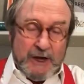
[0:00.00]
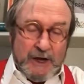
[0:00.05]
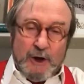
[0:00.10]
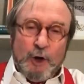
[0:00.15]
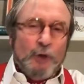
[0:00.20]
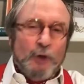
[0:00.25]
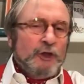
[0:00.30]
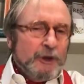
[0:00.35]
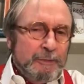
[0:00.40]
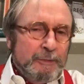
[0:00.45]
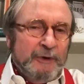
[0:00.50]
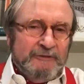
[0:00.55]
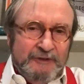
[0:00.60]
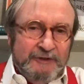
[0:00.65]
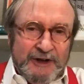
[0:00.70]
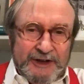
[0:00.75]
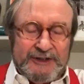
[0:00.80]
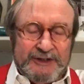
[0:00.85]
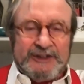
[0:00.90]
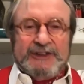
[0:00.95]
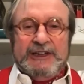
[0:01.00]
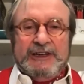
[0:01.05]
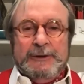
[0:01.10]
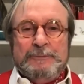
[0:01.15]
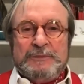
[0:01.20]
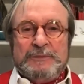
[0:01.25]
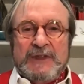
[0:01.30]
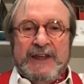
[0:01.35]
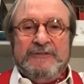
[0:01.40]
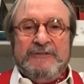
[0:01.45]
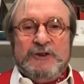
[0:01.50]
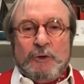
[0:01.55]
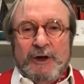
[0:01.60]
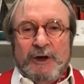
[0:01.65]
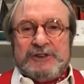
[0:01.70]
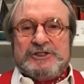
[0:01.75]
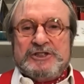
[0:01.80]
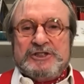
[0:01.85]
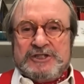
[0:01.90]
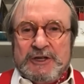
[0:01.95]
Although perversely, if you
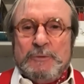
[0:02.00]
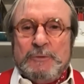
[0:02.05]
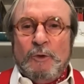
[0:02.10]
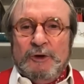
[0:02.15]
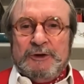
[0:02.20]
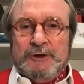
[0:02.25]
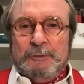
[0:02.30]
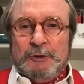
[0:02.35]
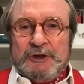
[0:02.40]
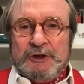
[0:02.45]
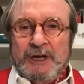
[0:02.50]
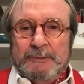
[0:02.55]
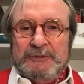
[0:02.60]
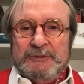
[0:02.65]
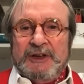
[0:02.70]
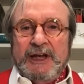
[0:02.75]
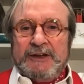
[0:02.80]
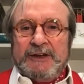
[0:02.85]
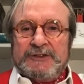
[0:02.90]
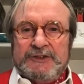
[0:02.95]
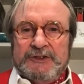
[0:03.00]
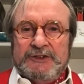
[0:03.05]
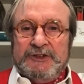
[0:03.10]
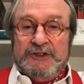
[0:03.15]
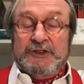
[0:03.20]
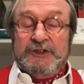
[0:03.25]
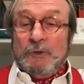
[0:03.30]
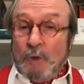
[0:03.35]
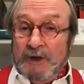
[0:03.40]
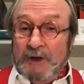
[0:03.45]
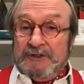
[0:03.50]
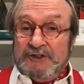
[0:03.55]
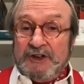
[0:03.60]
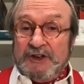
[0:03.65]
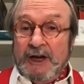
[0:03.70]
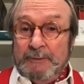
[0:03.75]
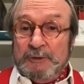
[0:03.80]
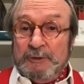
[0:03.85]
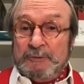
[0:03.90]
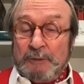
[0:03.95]
actually did want to put up taxes, this is the one
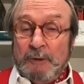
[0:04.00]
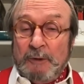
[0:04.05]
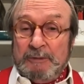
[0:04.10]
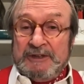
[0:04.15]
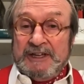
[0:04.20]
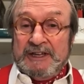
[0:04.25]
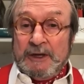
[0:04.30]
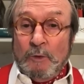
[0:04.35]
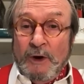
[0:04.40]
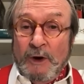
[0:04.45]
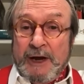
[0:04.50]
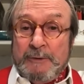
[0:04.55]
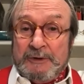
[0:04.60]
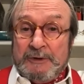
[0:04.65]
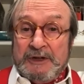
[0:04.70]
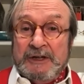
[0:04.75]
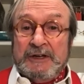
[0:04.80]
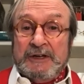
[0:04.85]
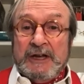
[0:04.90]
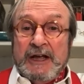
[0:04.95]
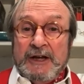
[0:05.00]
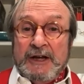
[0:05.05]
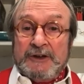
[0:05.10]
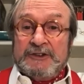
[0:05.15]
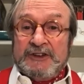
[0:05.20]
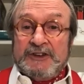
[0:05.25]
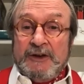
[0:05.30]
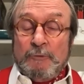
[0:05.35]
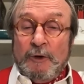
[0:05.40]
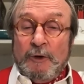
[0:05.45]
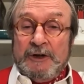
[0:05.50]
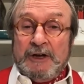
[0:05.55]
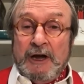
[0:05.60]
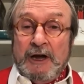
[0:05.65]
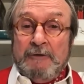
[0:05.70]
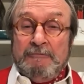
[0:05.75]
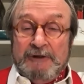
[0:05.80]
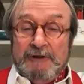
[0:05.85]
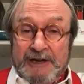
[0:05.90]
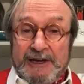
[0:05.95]
time you'd probably get away with it because everyone
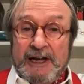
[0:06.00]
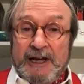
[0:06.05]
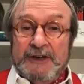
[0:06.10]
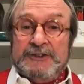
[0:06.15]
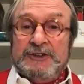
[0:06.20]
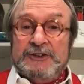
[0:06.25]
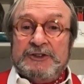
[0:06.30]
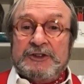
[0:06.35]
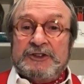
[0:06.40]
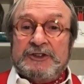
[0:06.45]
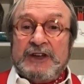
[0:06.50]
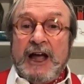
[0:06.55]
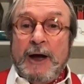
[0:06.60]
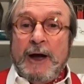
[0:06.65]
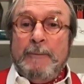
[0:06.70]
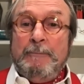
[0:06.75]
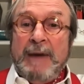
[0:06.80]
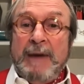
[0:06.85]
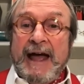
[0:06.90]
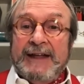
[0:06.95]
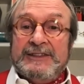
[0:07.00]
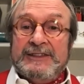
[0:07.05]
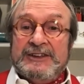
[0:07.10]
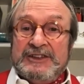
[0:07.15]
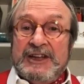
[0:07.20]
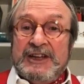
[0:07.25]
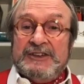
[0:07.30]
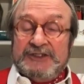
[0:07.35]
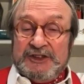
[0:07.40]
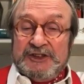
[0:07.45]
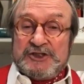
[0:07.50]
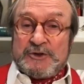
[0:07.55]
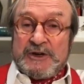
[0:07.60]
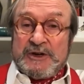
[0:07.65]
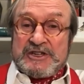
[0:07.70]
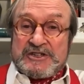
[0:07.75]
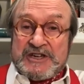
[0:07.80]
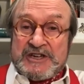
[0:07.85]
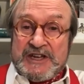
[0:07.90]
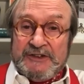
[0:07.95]
realizes just how bad the debt
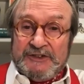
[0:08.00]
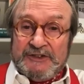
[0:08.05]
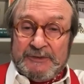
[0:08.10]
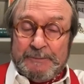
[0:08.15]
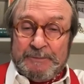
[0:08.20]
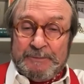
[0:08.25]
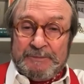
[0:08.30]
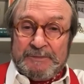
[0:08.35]
situation is.